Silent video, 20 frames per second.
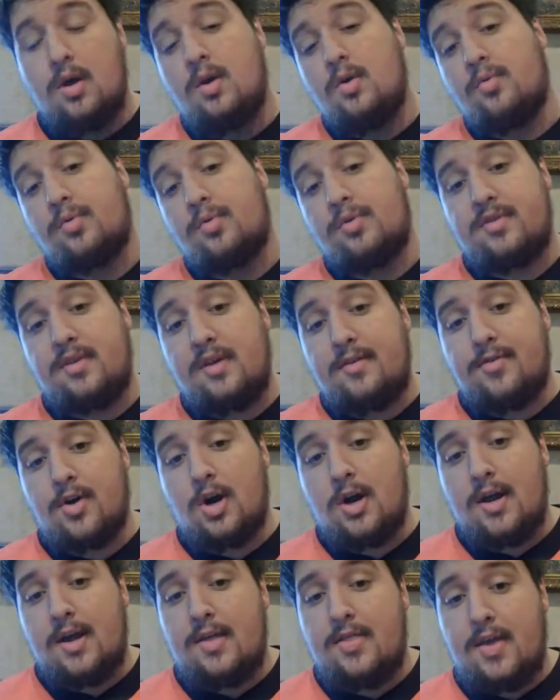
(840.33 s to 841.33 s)

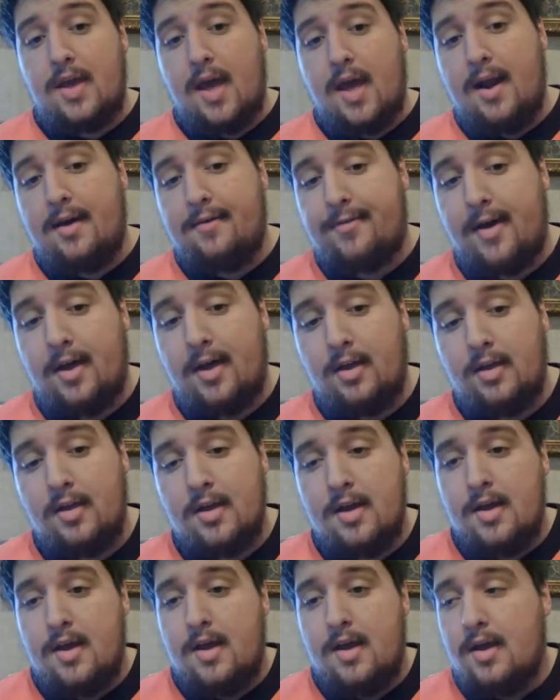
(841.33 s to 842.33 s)
receiver in the NFL,
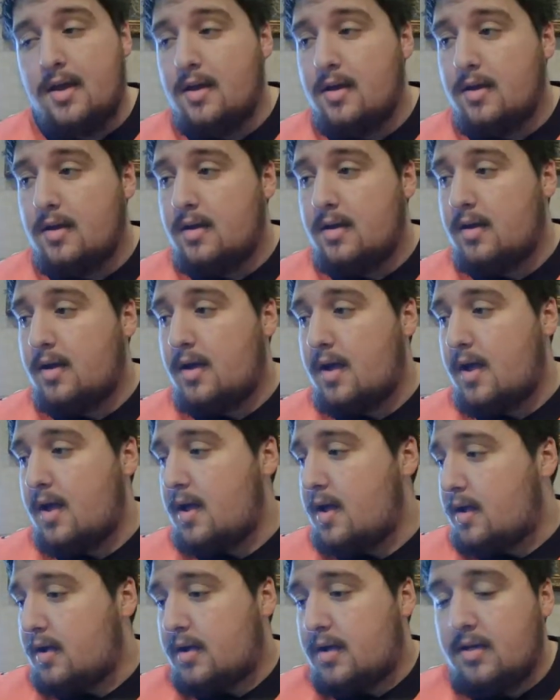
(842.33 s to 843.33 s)

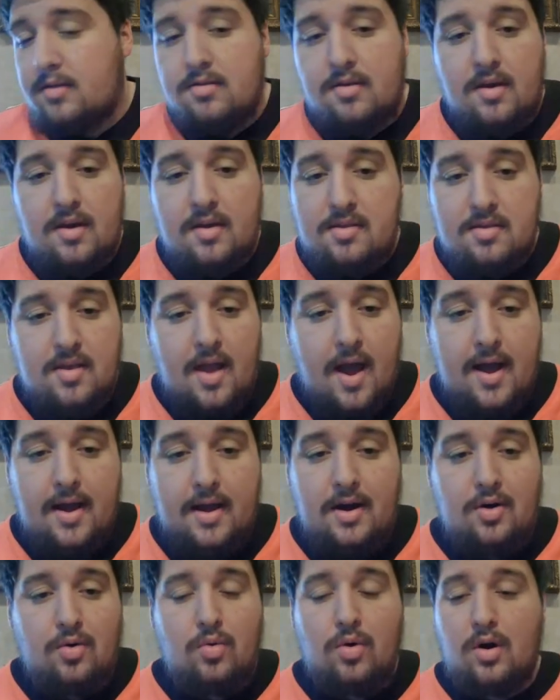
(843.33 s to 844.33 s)
because it's not
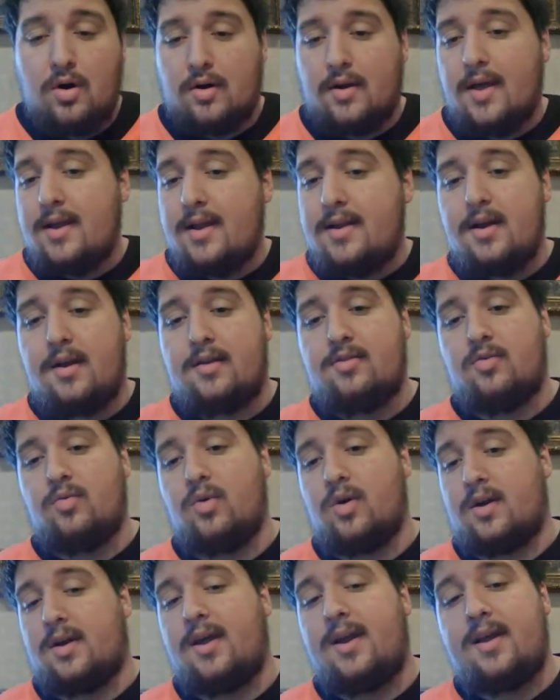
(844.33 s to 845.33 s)
going to work. It doesn't
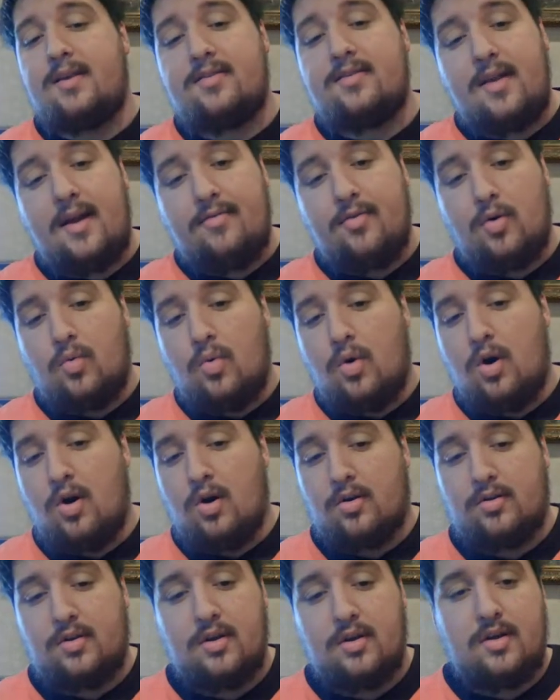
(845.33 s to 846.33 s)
work. It has never
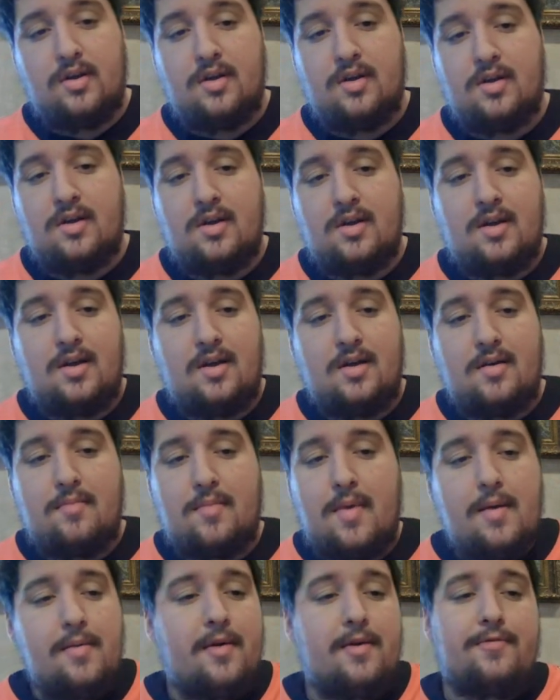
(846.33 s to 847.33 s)
worked.
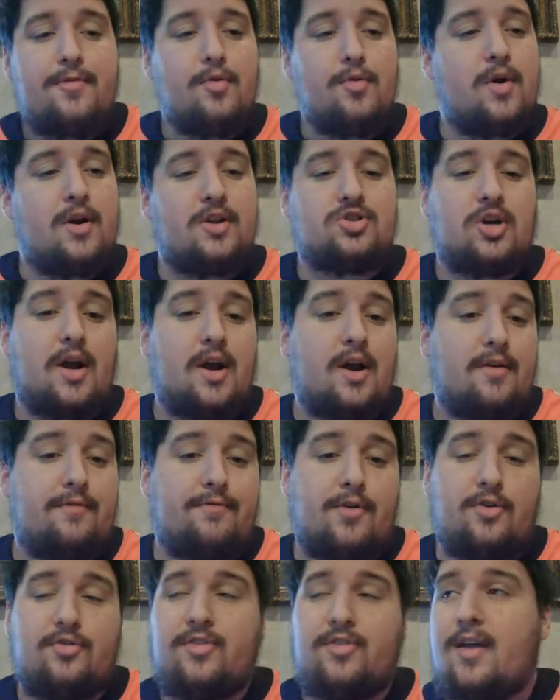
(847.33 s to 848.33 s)
Maybe if you want to try it on
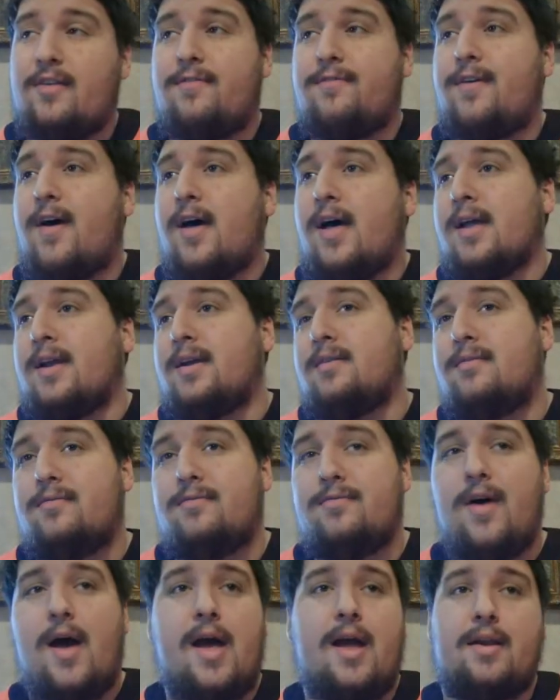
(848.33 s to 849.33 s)
1st down,
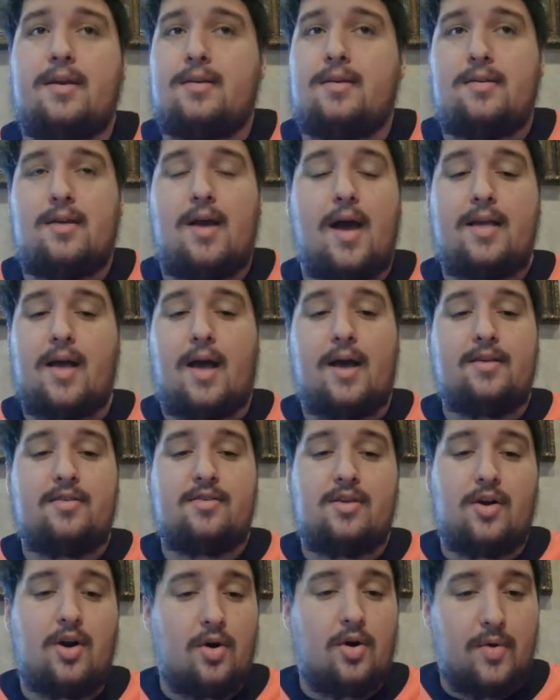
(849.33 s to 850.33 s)
fine. I
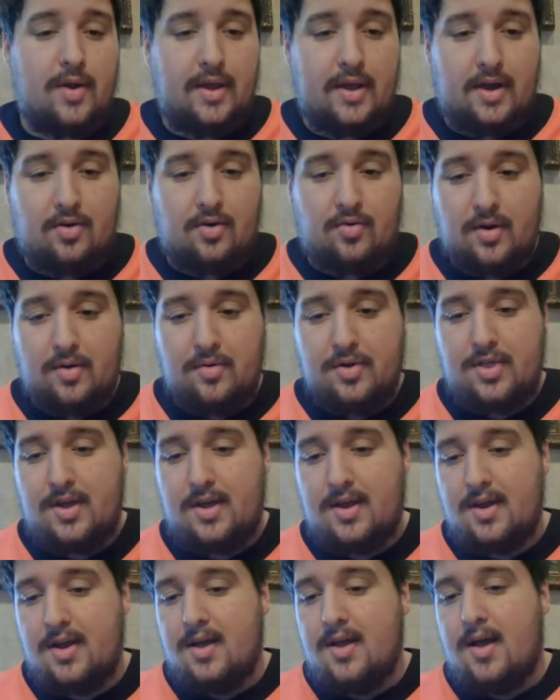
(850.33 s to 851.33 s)
still don't really agree with
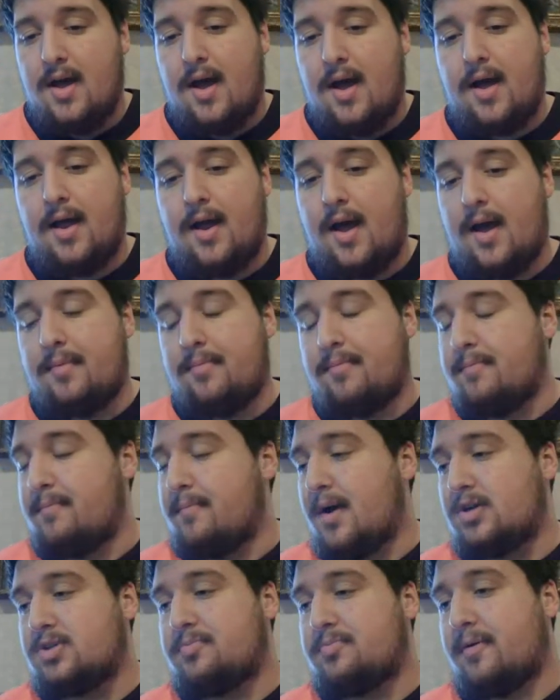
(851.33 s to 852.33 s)
it. I
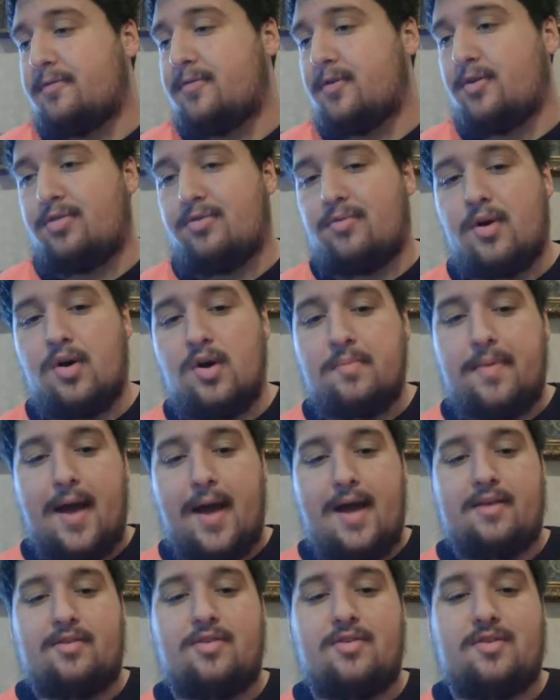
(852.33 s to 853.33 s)
much prefer throwing
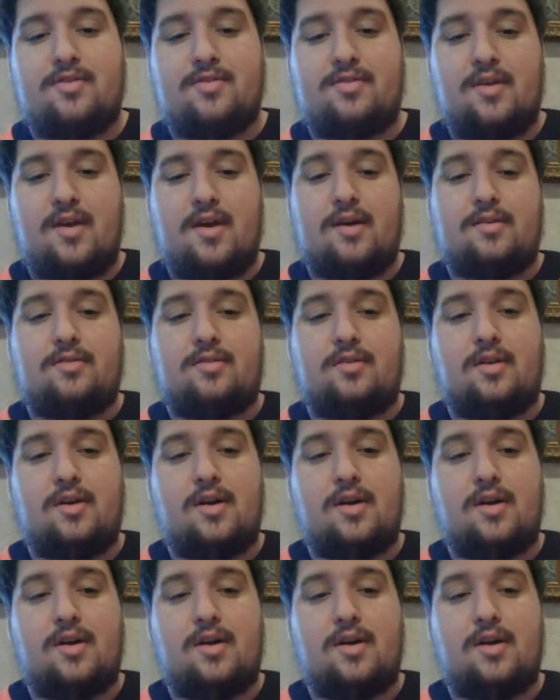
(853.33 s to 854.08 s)
past the sticks,